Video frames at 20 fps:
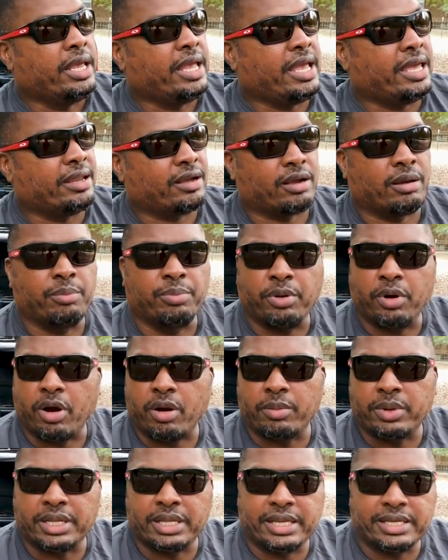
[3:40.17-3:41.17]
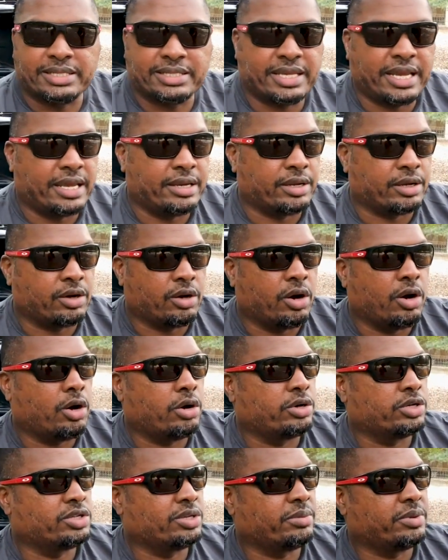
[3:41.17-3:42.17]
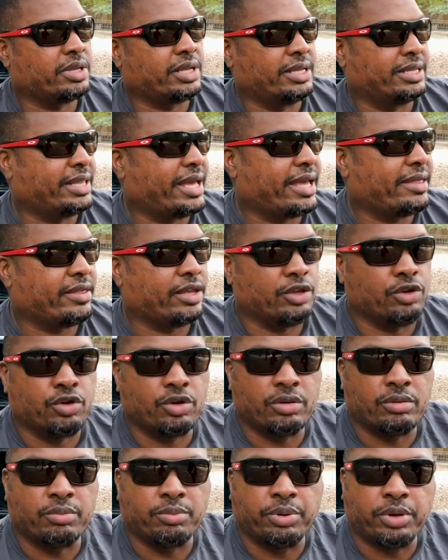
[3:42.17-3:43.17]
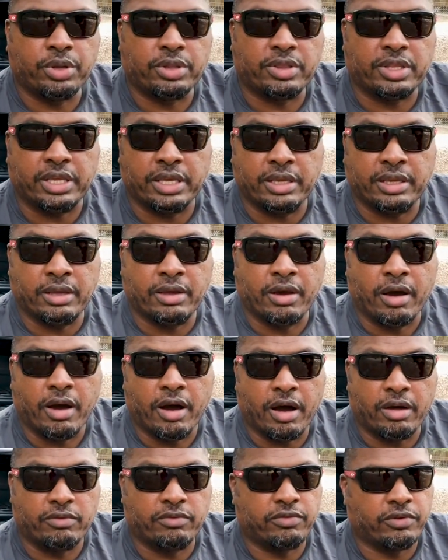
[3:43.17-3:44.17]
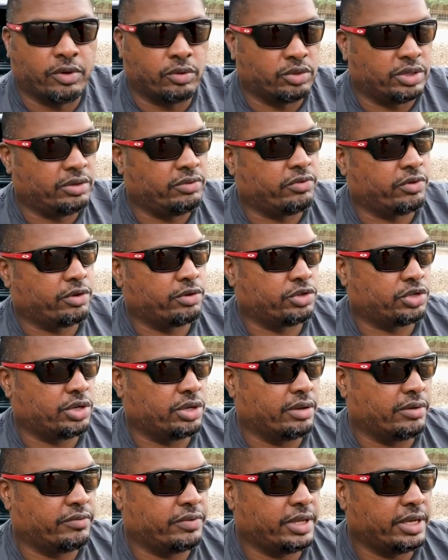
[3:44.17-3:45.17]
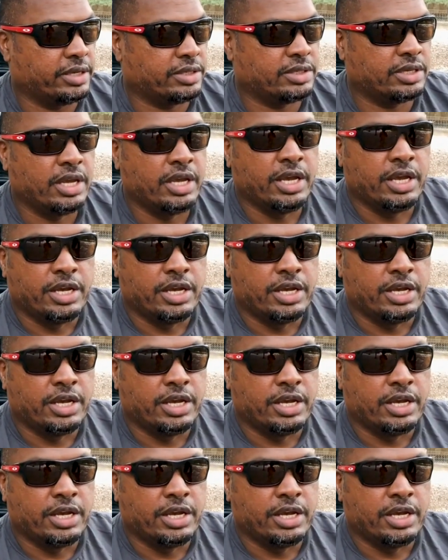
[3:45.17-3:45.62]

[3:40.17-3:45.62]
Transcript: in a compartment, let's say in a car or something like that, that you couldn't put the unfolded version of this.